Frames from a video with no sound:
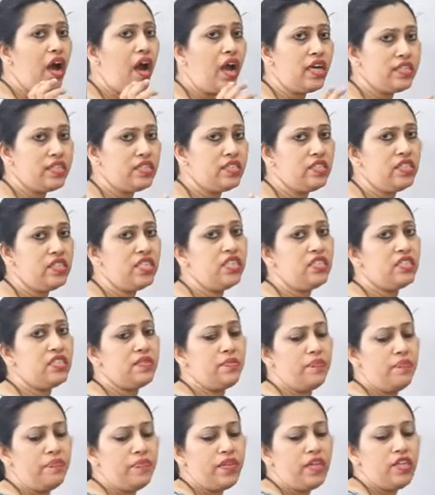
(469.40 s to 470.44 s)

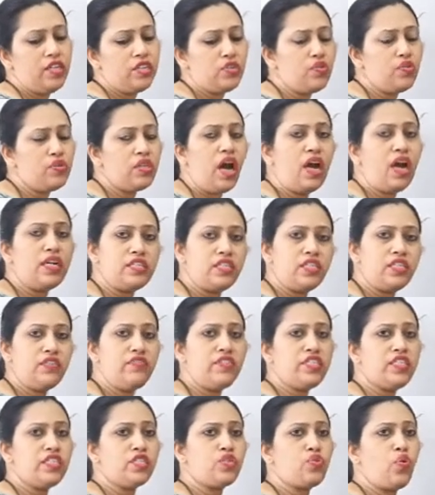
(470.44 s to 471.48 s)
arteries. So the artery
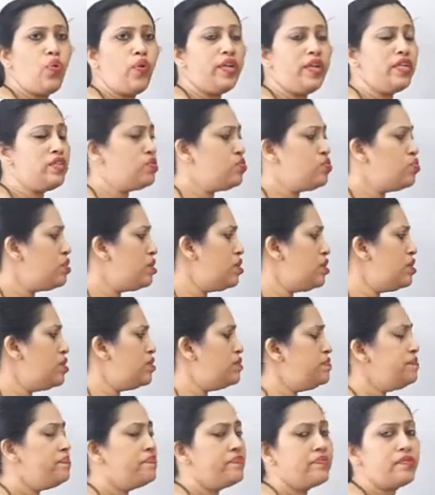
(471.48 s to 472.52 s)
which is going to
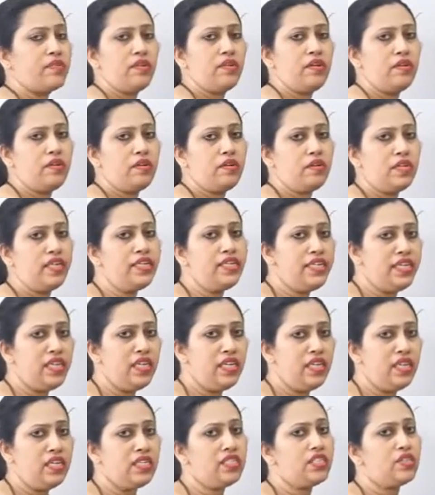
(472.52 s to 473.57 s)
the
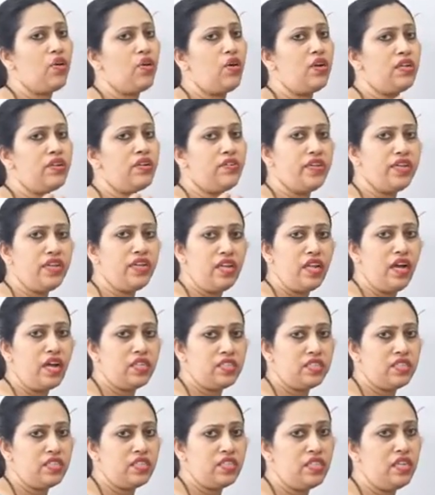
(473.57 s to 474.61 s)
kidney is called a renal
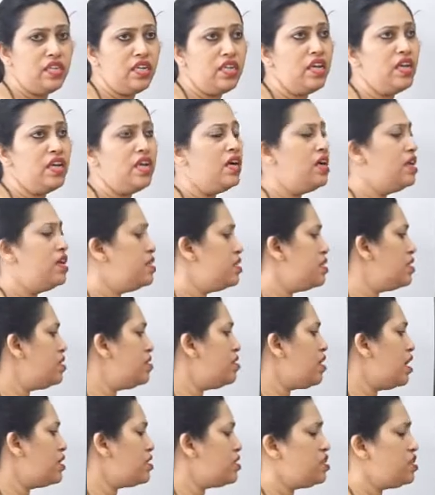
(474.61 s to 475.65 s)
artery. The
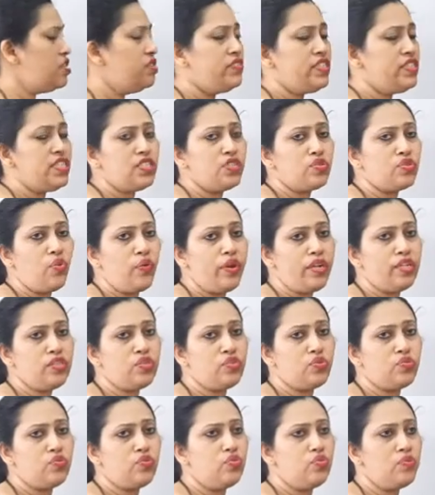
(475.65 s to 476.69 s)
artery which is
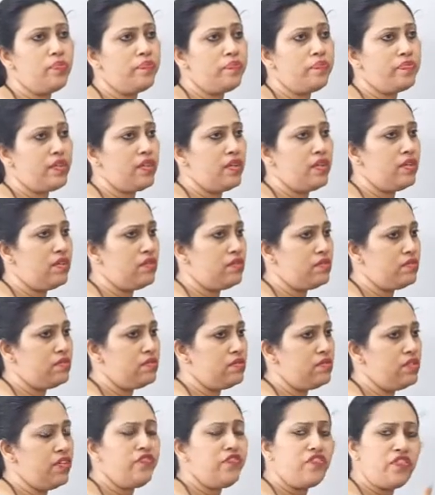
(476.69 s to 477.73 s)
going to
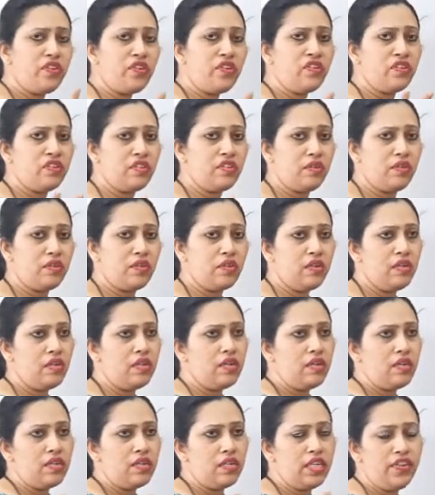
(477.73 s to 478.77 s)
different
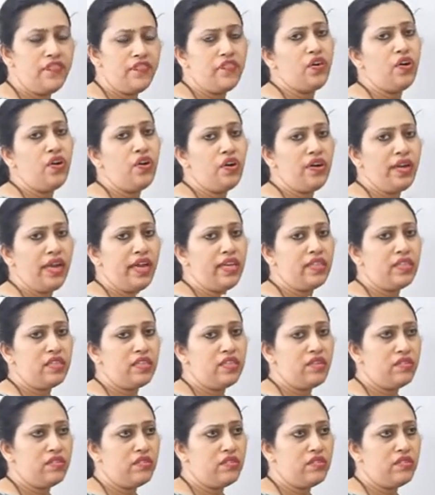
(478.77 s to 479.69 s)
liver and